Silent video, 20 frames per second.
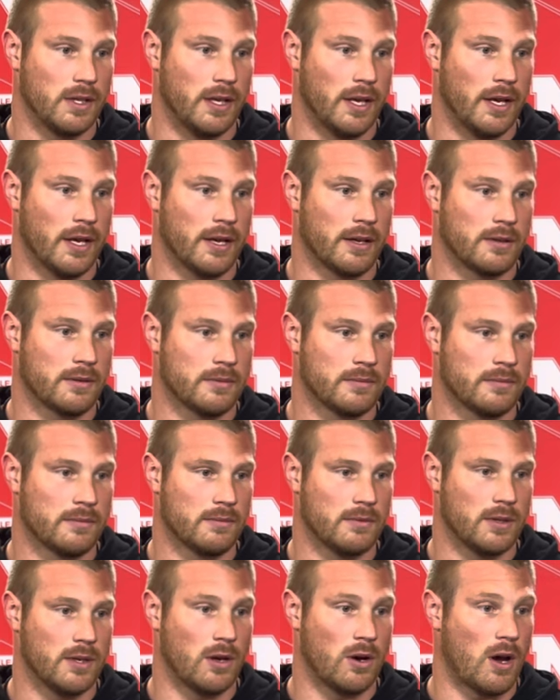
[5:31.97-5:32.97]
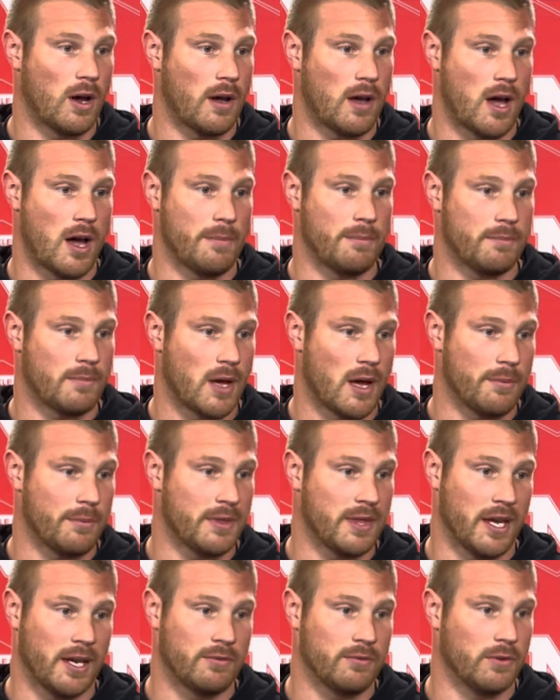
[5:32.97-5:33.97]
Yeah. No, I'm
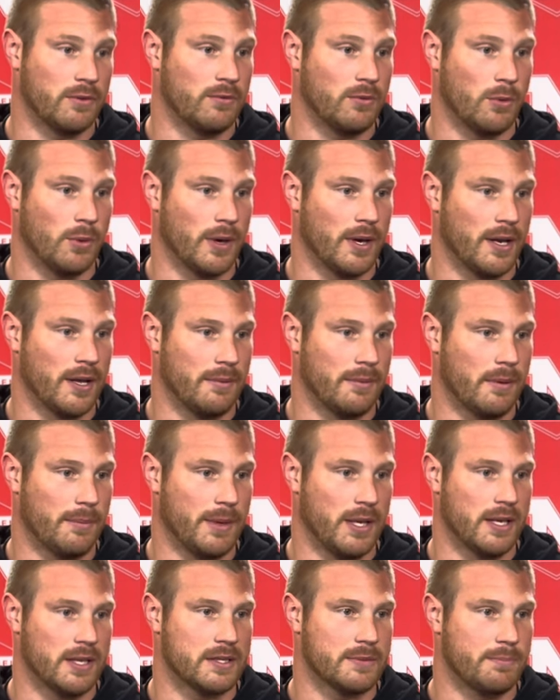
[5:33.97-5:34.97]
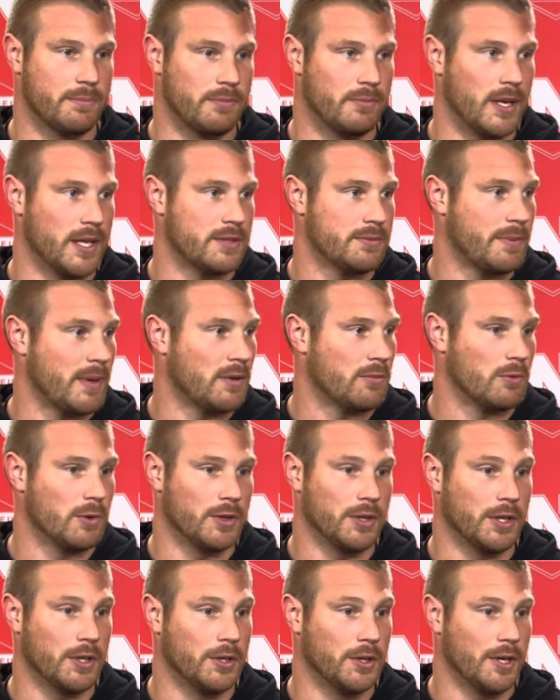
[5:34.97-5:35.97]
thankful for it. I mean, it's been
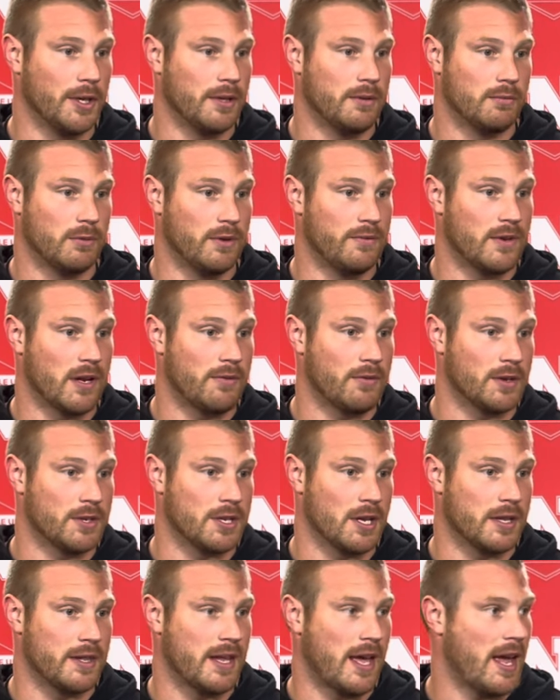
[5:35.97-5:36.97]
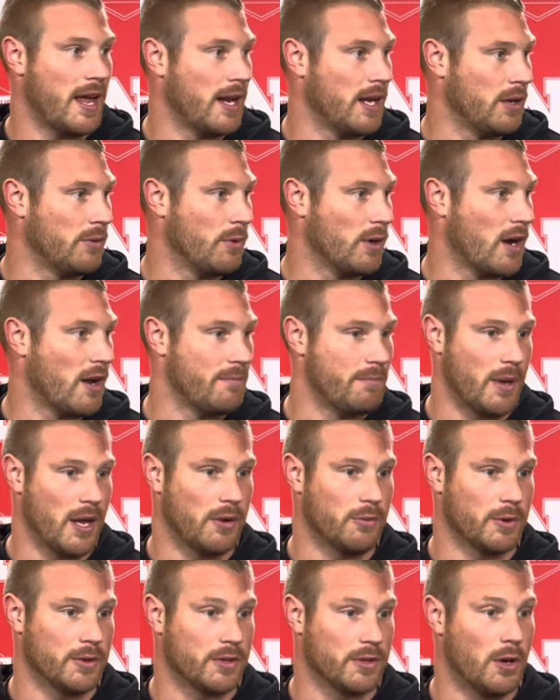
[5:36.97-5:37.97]
really good. We've never done that anywhere I've
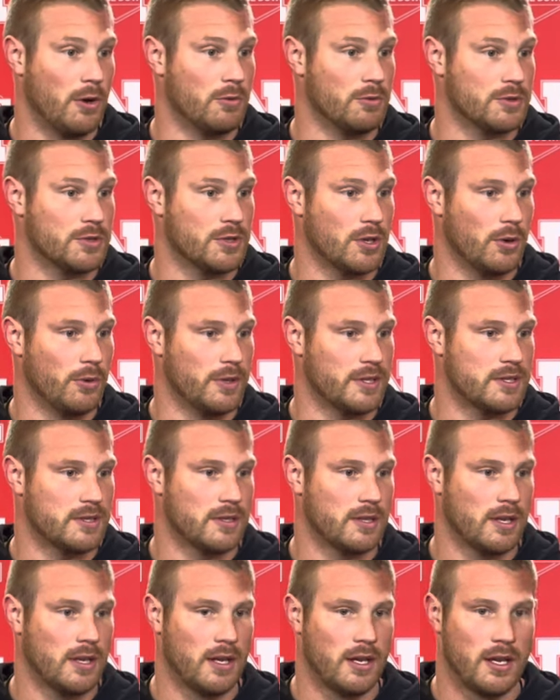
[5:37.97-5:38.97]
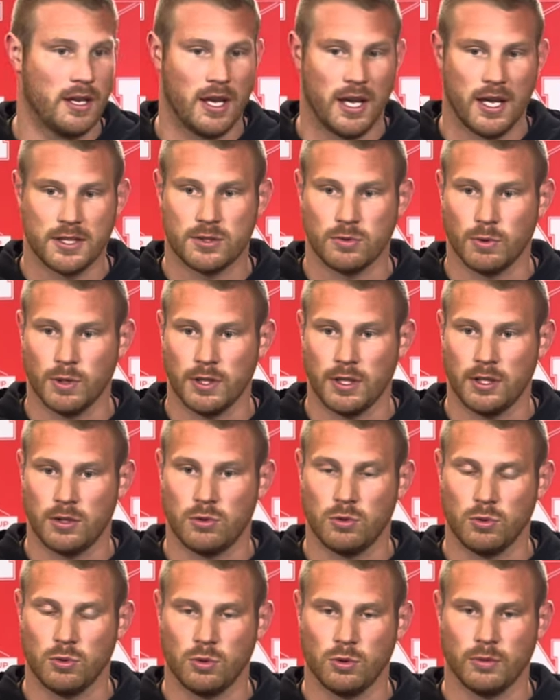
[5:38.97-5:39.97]
been with Coach, so it's really
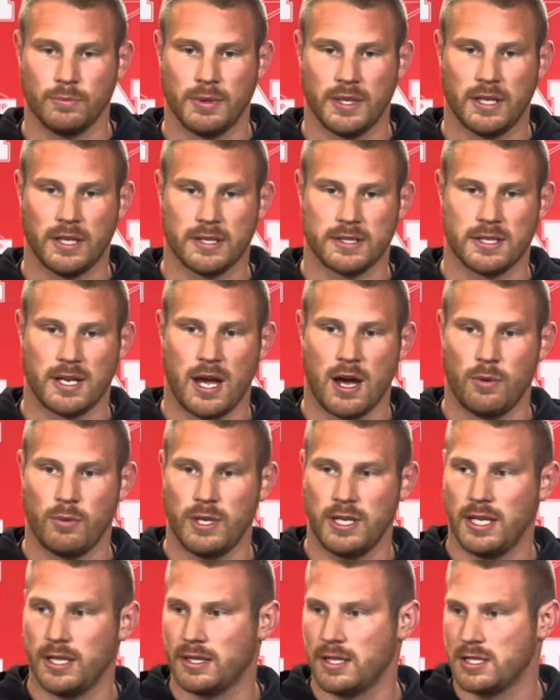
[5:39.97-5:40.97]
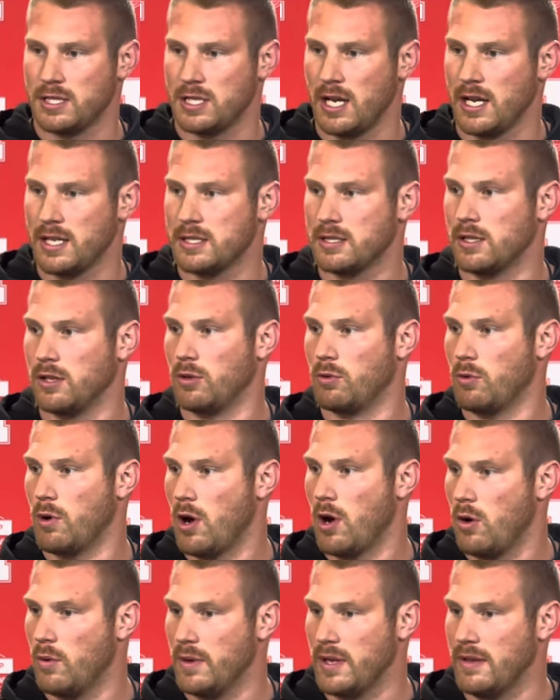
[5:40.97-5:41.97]
cool because now we get the chance to
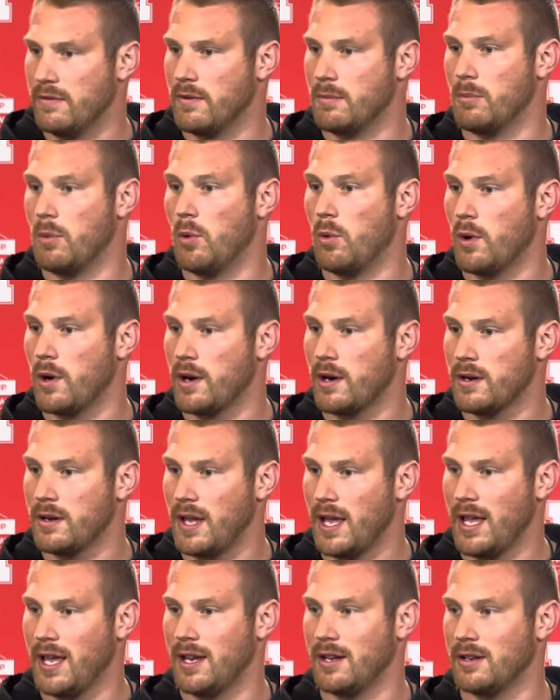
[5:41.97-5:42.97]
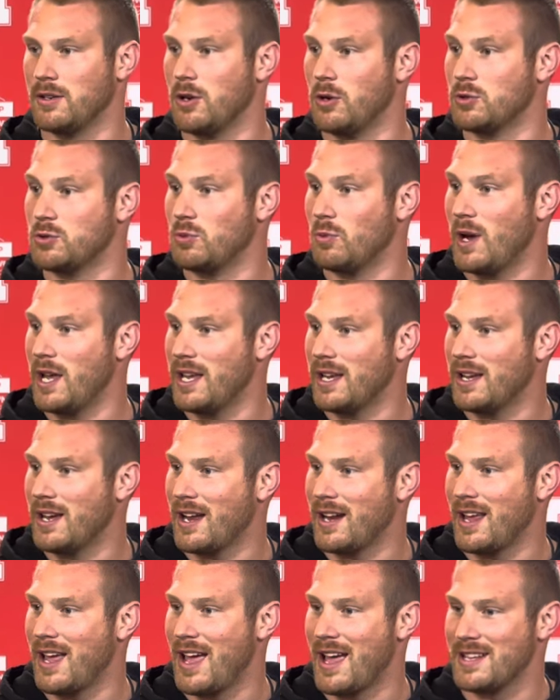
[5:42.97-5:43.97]
grow even more. And Coach White
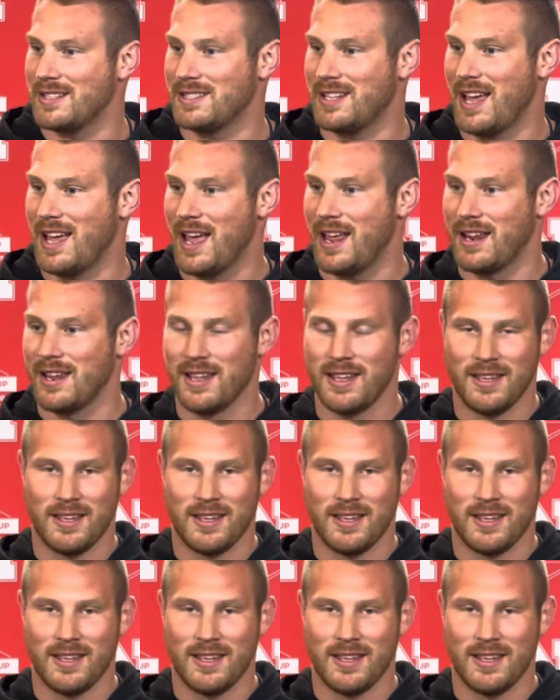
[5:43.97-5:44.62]
kind of has that,